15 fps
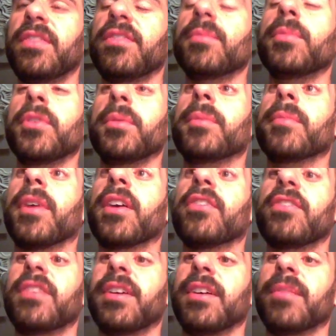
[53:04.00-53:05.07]
the Blooming
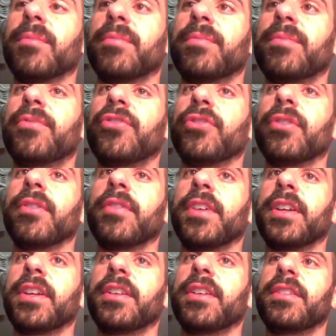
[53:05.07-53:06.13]
Marsh, and now I'm sure of
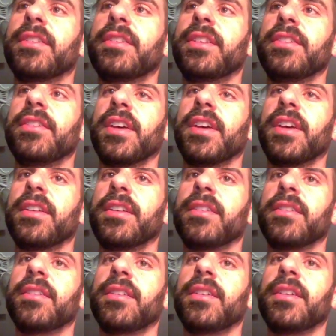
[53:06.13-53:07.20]
it. He's
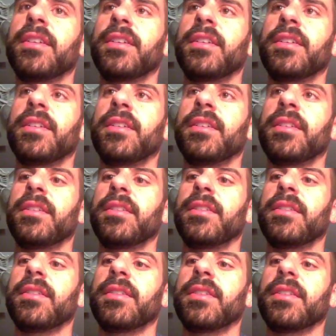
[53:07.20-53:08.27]
on
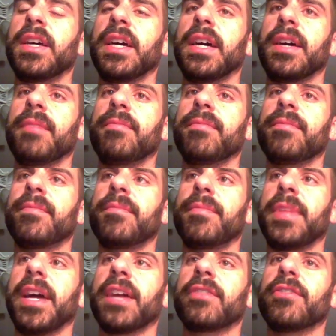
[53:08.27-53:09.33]

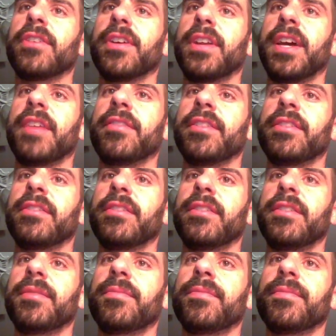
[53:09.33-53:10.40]
Black Tron,
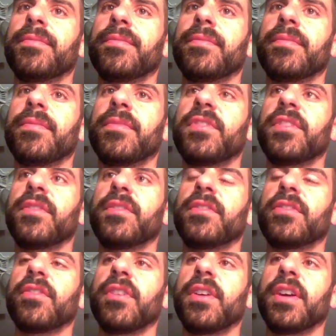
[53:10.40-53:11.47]
obviously. Sylvan
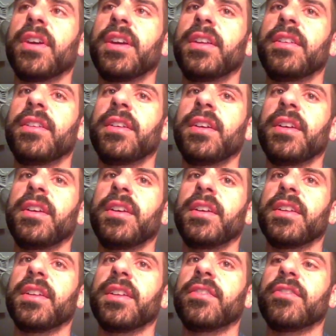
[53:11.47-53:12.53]
Scrying,
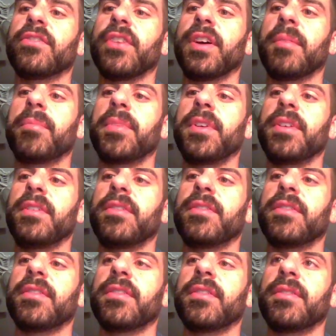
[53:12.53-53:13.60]
gets a Tron
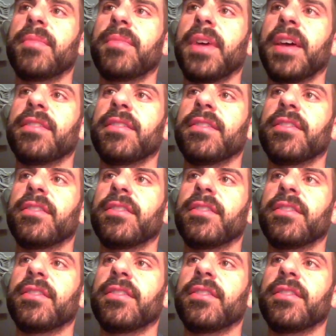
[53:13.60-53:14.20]
piece, passes the